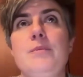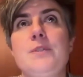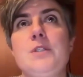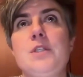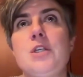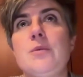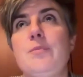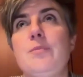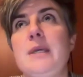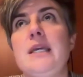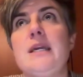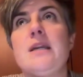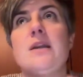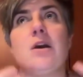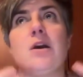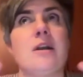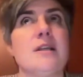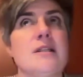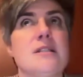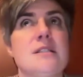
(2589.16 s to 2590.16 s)
to be an
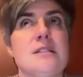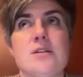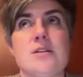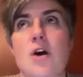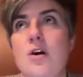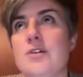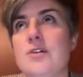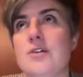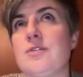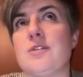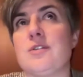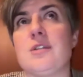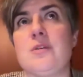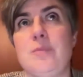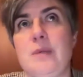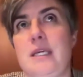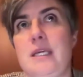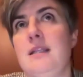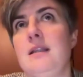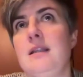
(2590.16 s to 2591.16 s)
artist is also to
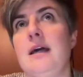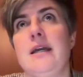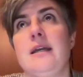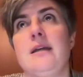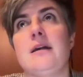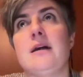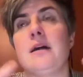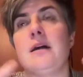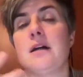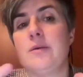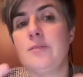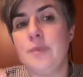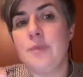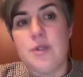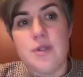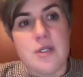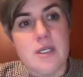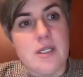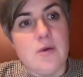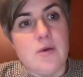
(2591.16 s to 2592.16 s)
be like a
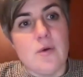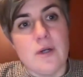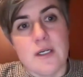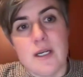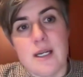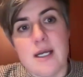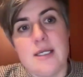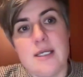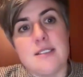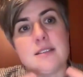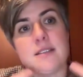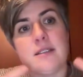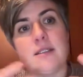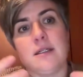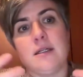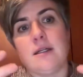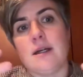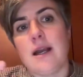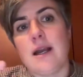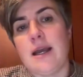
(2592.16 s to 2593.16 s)
community
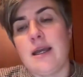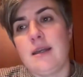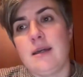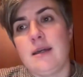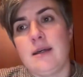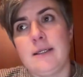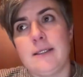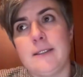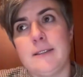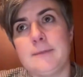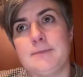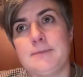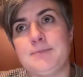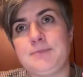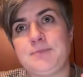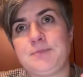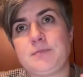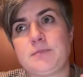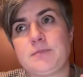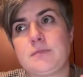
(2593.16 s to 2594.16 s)
organizer and a
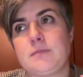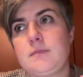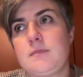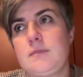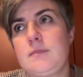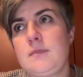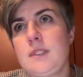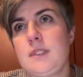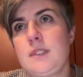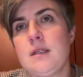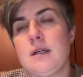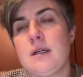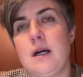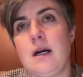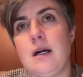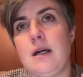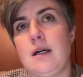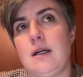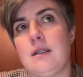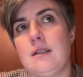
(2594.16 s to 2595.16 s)

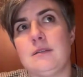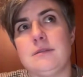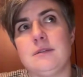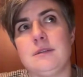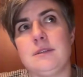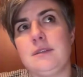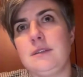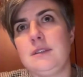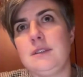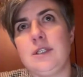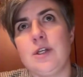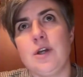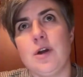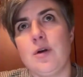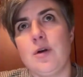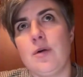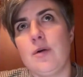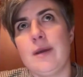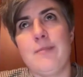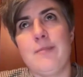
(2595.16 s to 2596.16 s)
uh, you
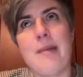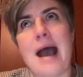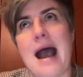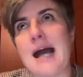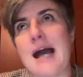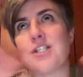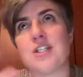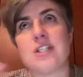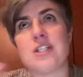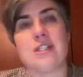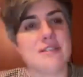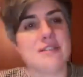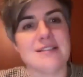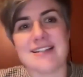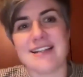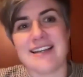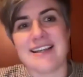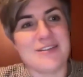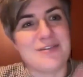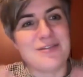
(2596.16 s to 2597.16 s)
know impassioned
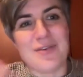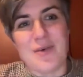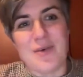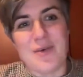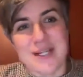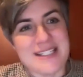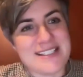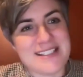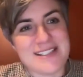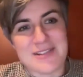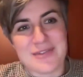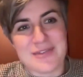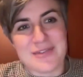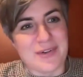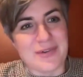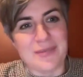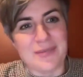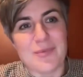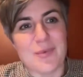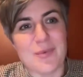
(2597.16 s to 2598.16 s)
like voice
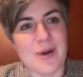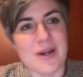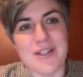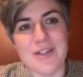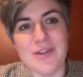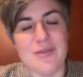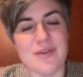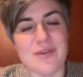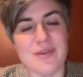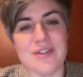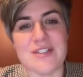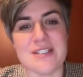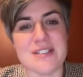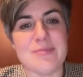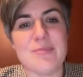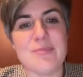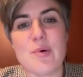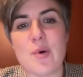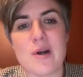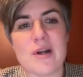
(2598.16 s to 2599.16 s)
for what you feel is
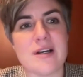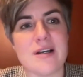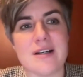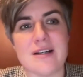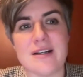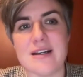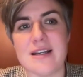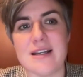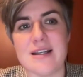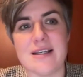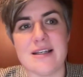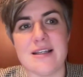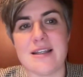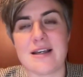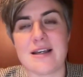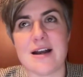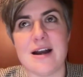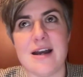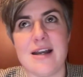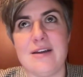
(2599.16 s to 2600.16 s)
important and
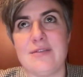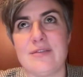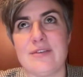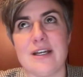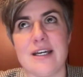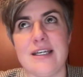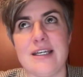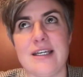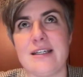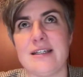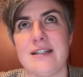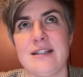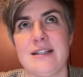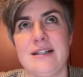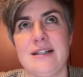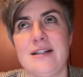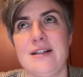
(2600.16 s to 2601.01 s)
the kind of like